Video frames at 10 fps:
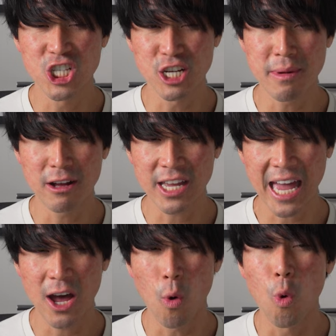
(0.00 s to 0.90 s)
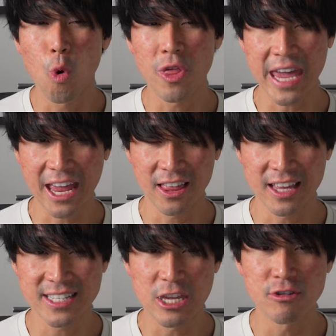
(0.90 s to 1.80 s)
Gmail account or the
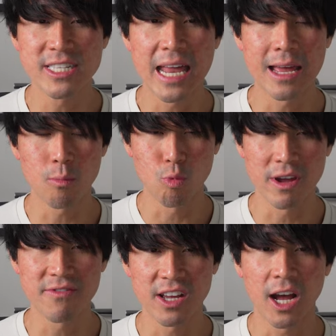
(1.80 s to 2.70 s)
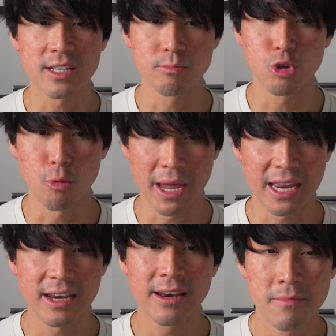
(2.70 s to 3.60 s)
alias that you set up with the custom
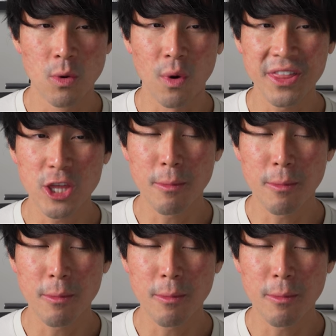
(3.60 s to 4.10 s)
domain. The one thing